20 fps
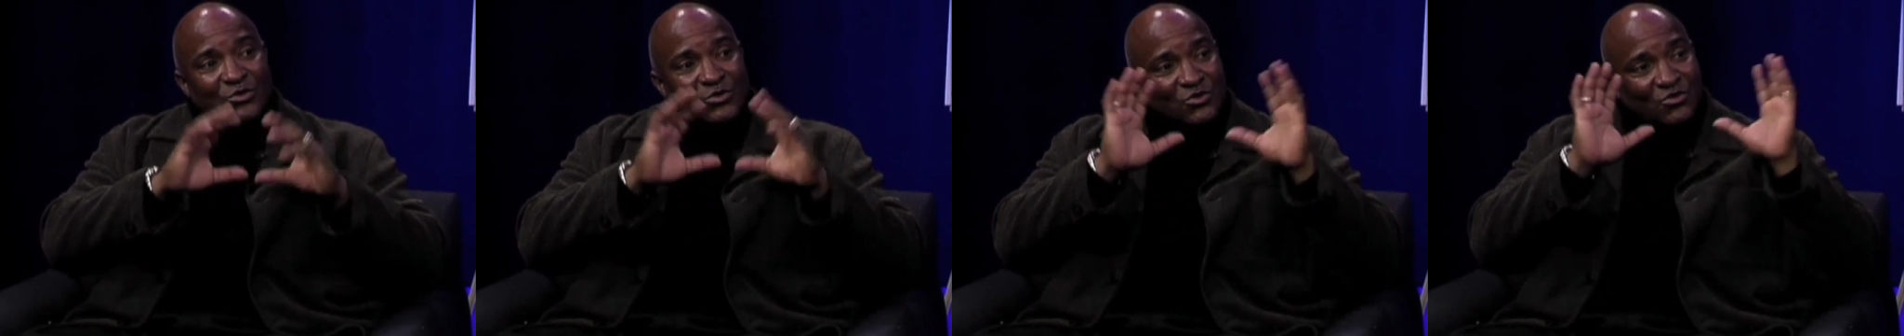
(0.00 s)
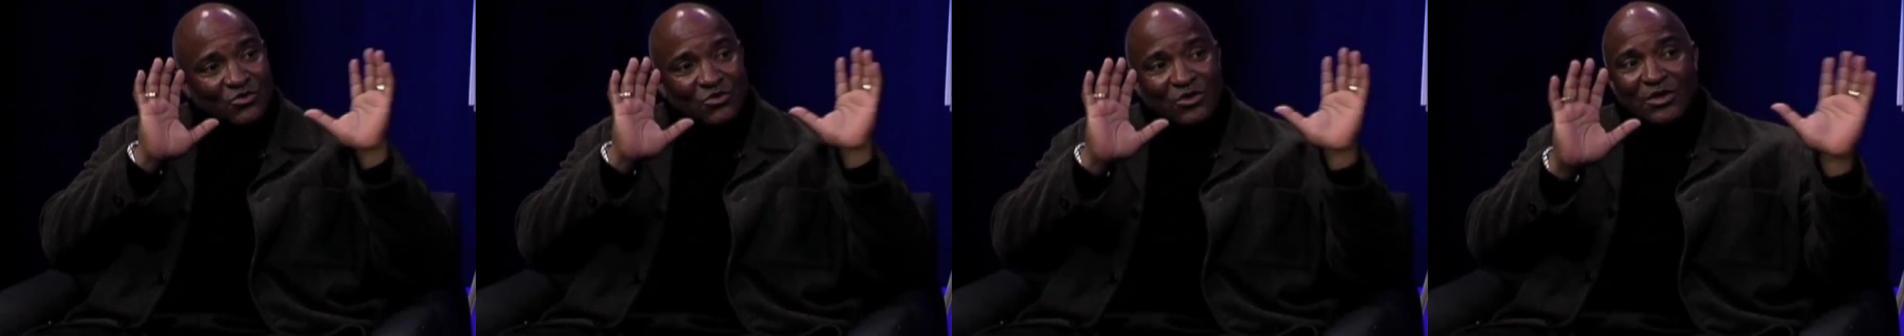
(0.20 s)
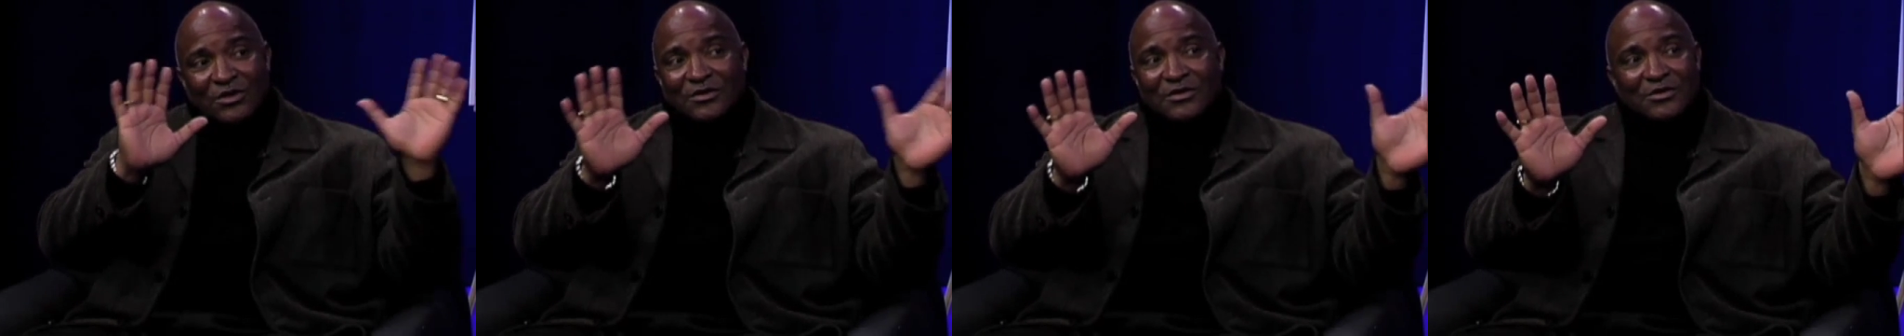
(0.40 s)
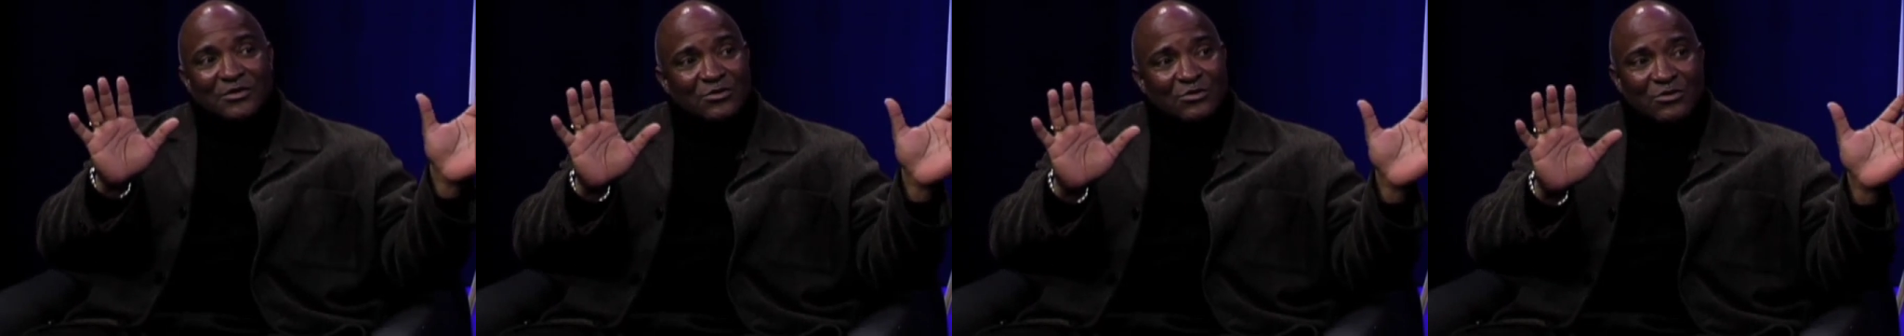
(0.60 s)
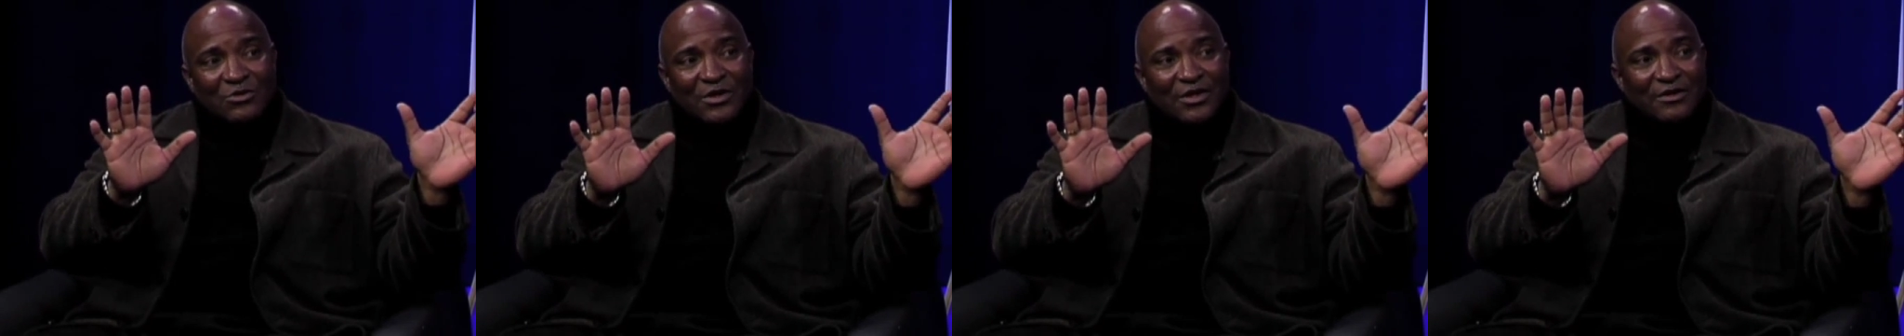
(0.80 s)
So I
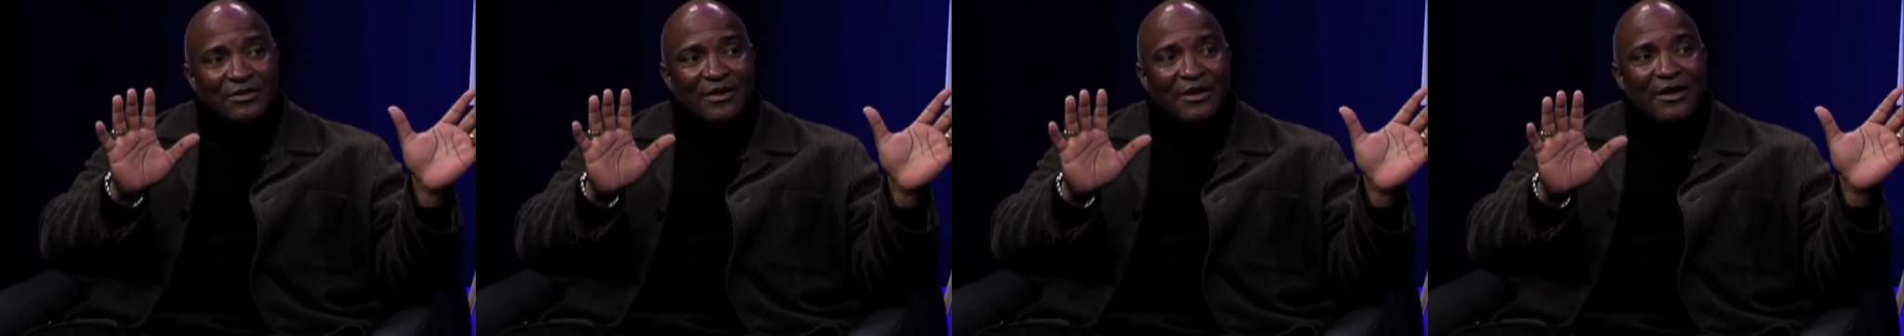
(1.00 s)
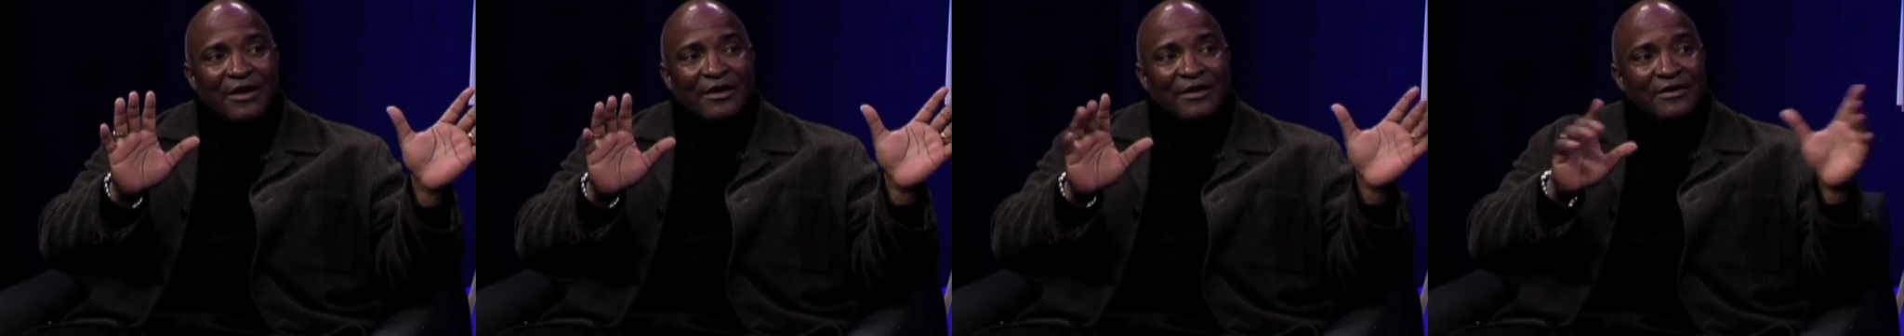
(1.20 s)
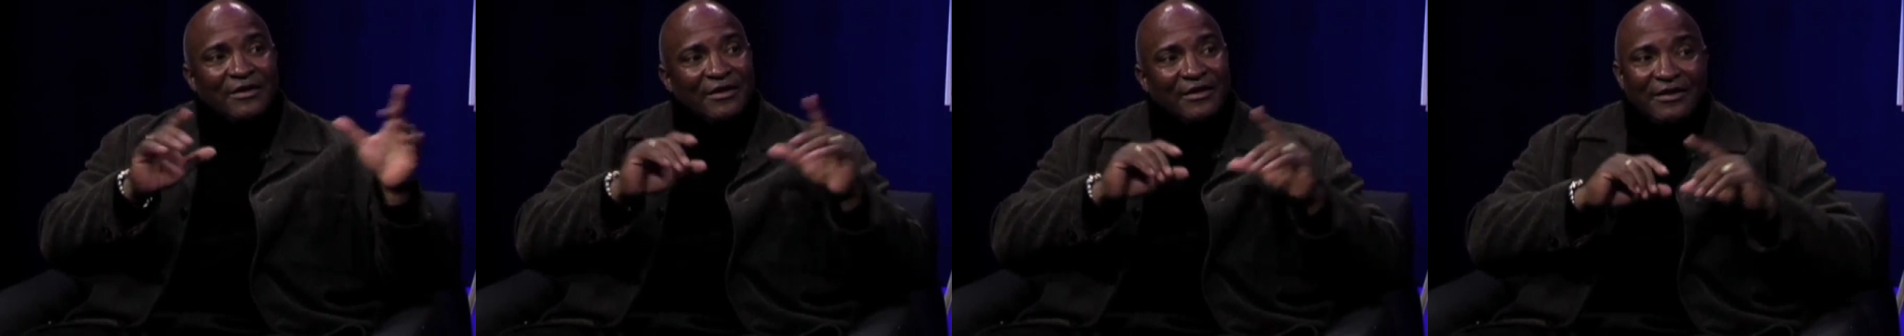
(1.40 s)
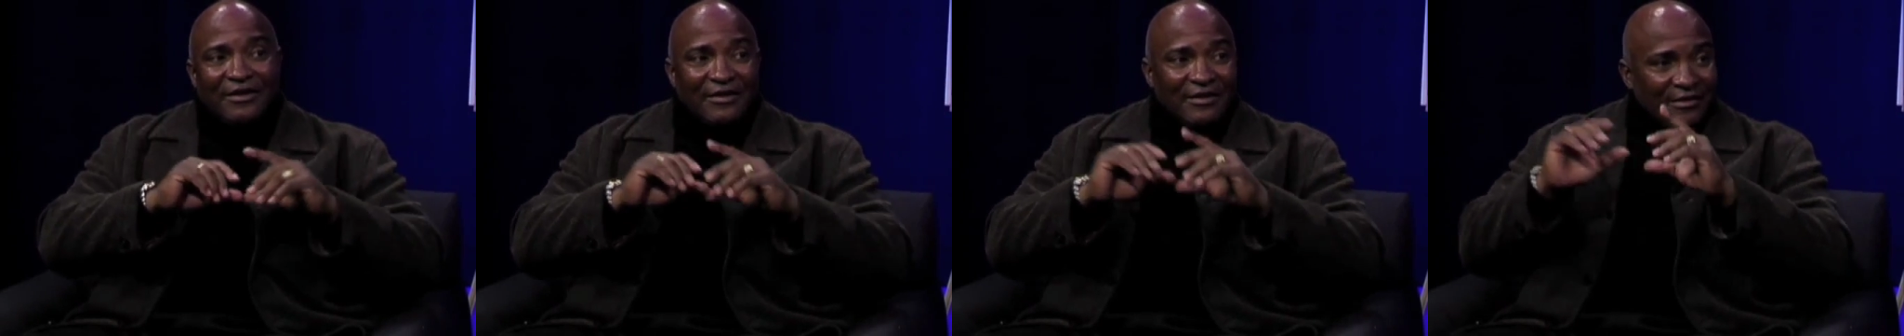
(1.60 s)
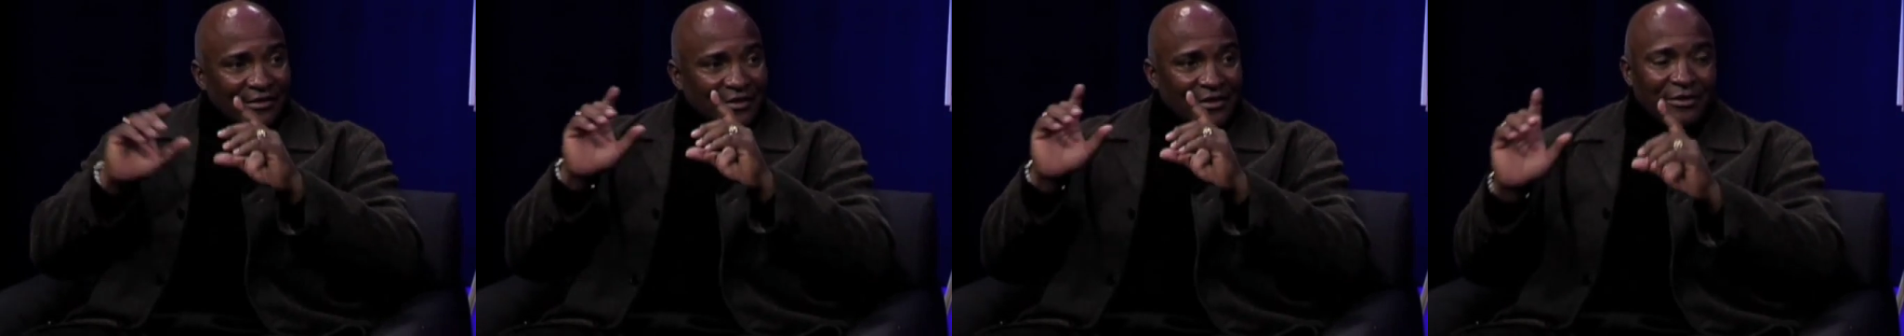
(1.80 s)
just look at that
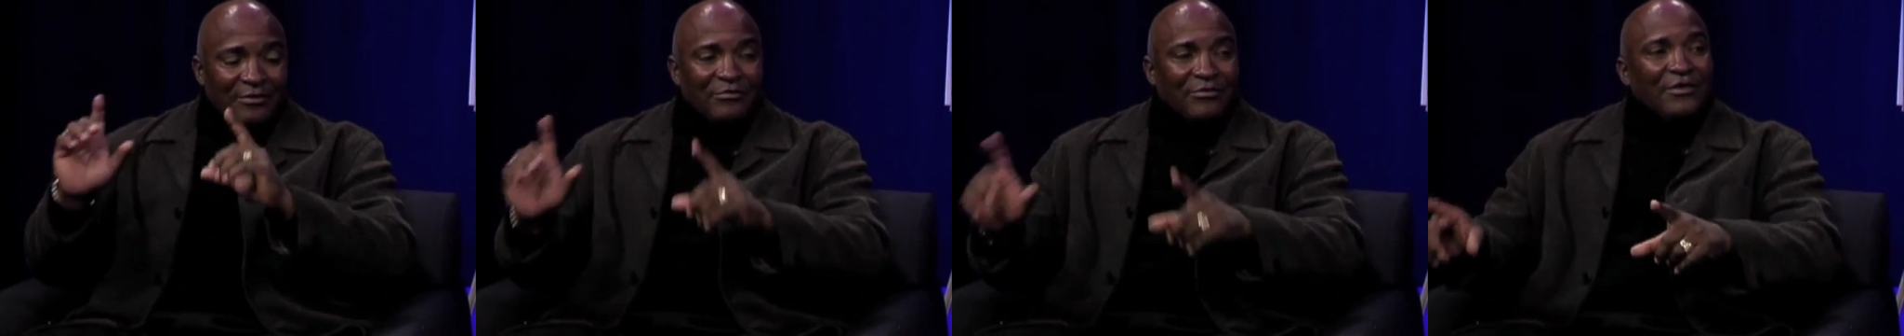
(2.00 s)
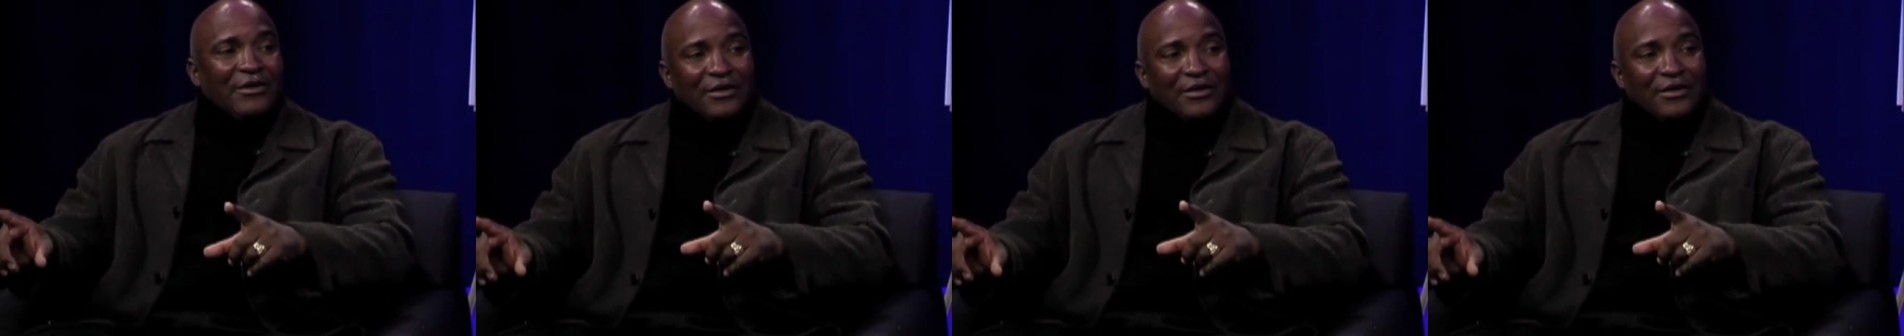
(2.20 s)
and